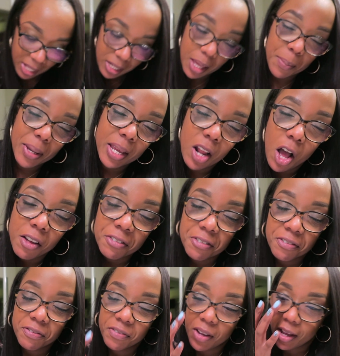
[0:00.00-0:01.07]
let me get off
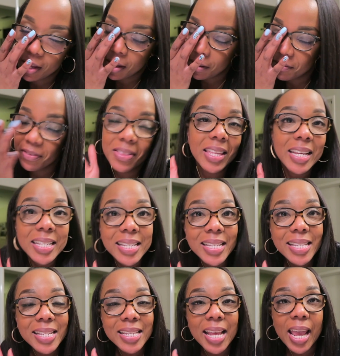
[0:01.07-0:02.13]
of
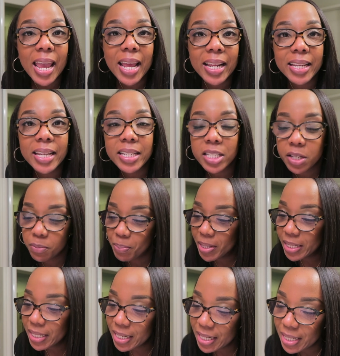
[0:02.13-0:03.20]
this and get to
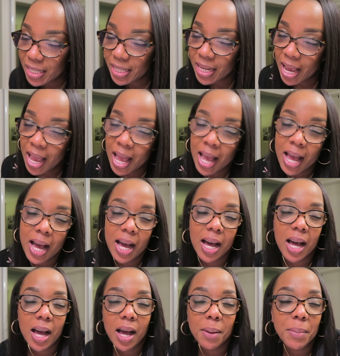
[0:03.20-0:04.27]
business.
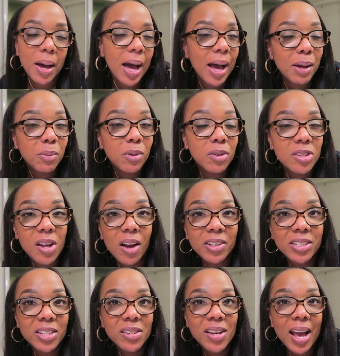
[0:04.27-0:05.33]
Um, I will
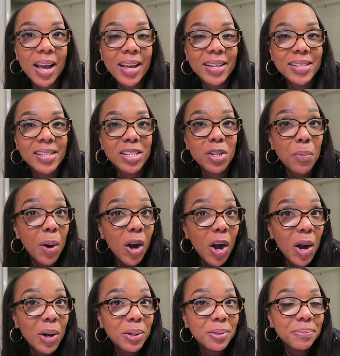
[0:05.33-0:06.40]
talk to you guys
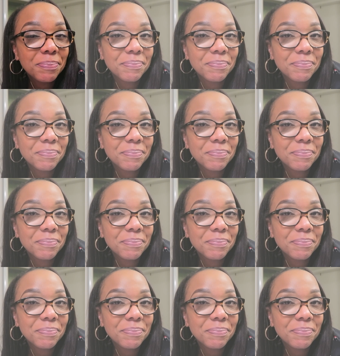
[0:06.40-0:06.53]
tomorrow.